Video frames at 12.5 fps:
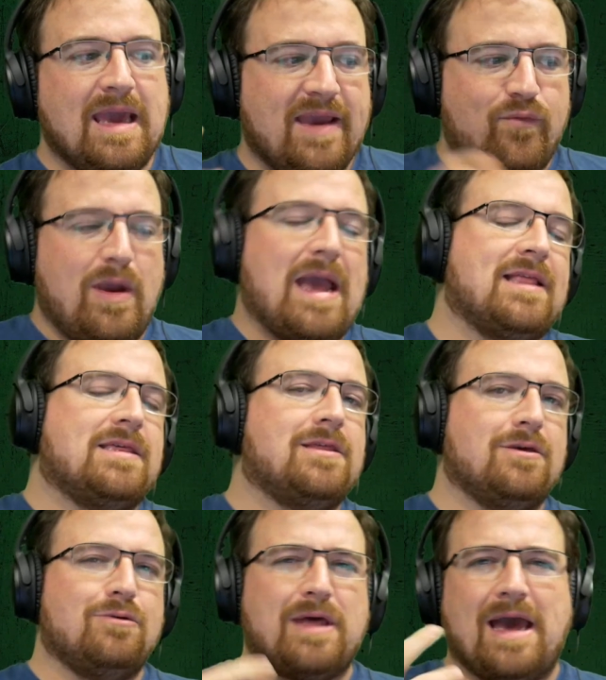If we had to
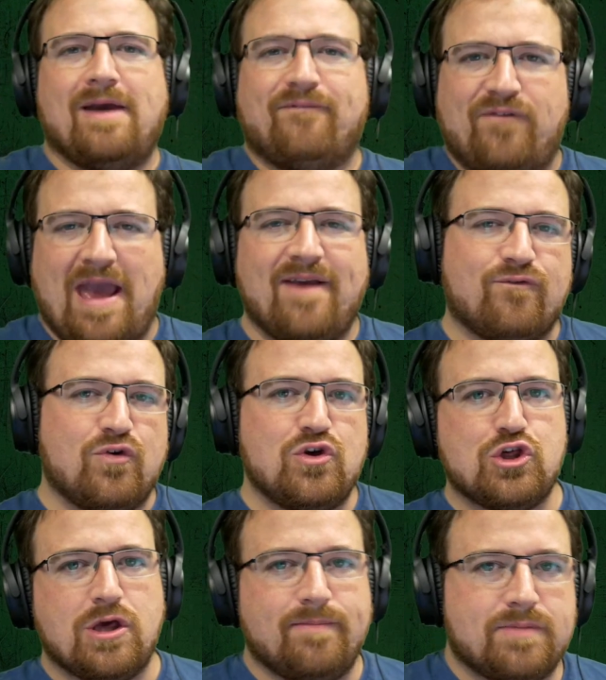do that for every
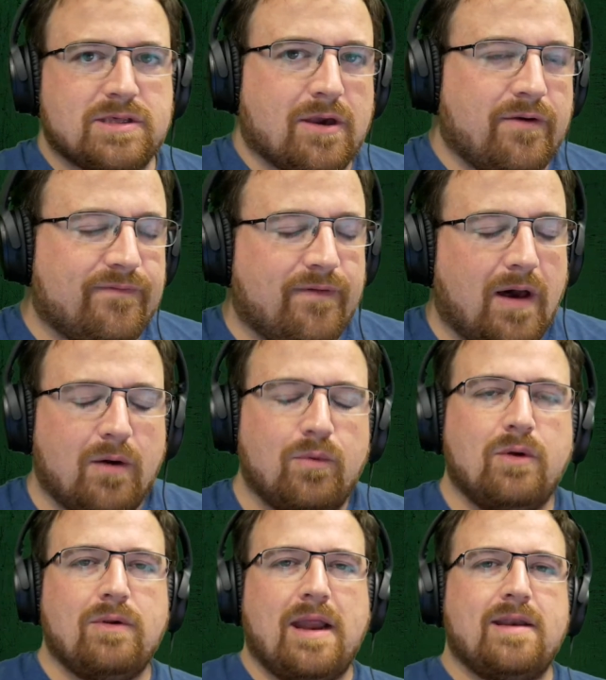ship so far,
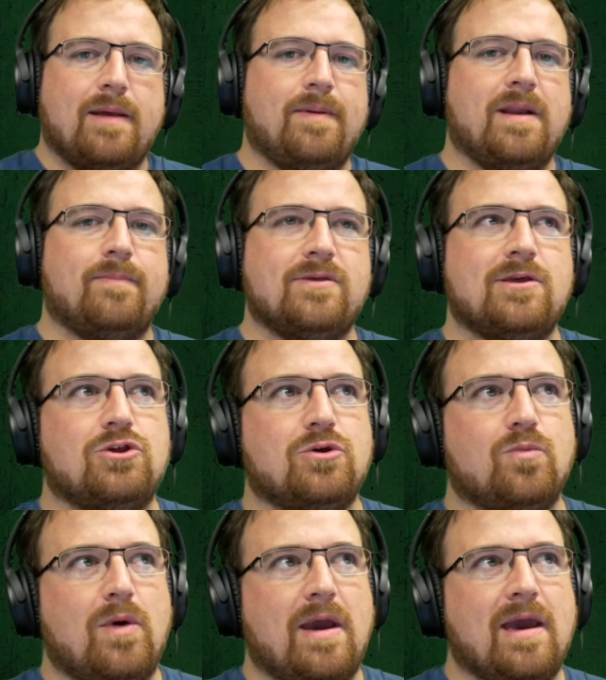we would end up in a
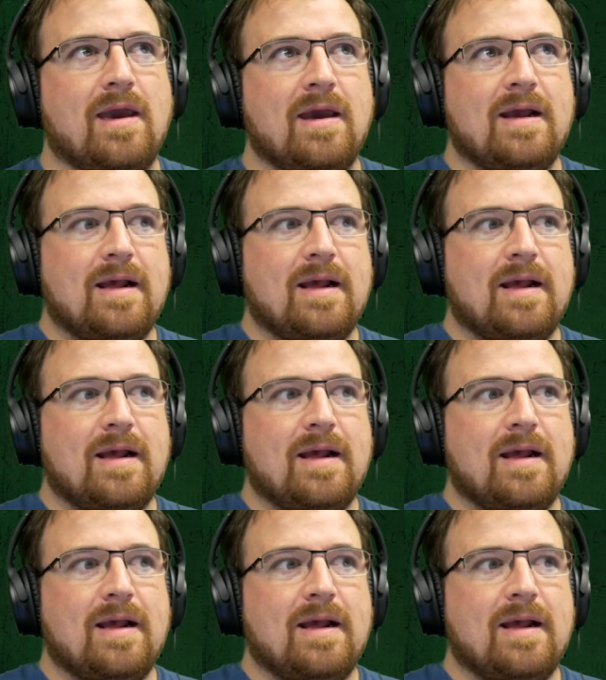position where